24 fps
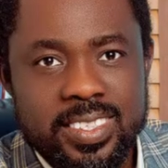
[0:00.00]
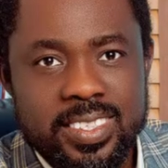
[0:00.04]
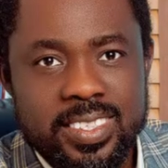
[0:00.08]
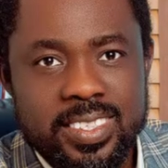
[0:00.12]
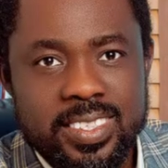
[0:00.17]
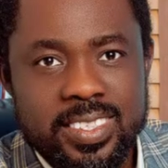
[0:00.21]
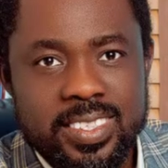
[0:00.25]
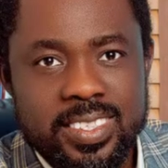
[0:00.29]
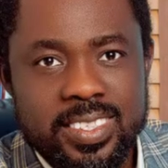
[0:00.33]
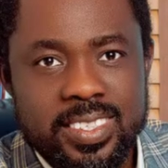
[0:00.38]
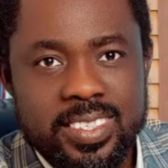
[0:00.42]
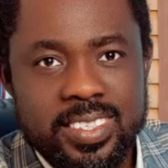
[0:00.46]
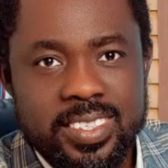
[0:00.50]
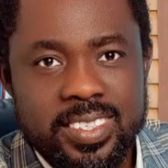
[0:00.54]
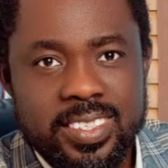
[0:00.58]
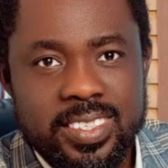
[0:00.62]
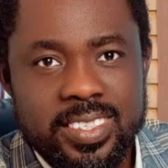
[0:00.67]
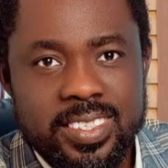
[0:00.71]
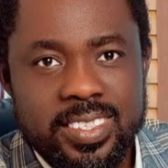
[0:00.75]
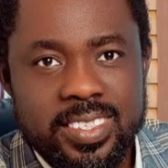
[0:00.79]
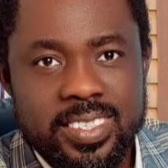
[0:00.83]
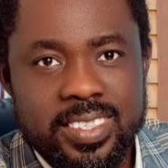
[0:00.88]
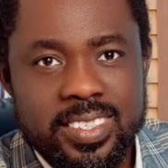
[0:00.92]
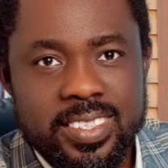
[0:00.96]

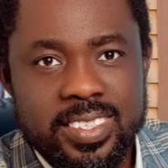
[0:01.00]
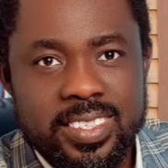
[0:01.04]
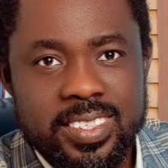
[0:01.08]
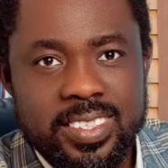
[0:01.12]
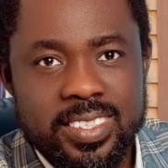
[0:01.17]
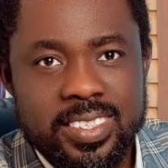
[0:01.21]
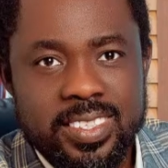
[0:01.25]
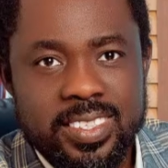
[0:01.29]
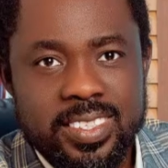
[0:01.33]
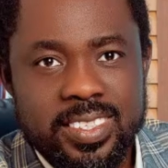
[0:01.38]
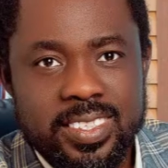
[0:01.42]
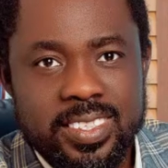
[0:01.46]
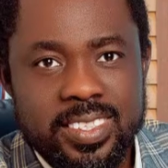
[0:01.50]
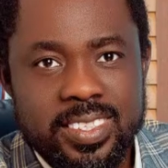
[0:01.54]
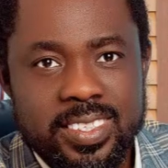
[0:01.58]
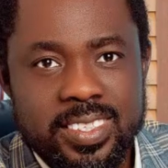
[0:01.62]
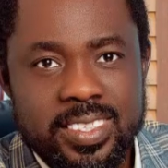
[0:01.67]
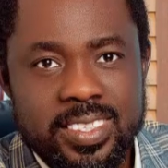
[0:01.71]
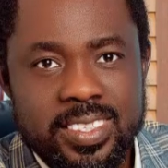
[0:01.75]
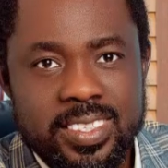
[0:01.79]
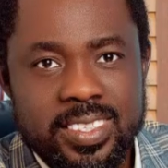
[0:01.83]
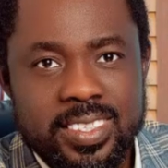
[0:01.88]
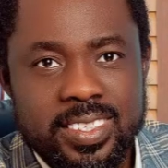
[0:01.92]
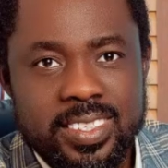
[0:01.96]

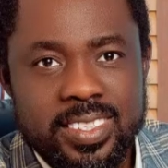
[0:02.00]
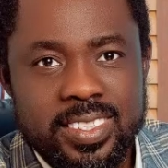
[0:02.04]
Nobody speaks.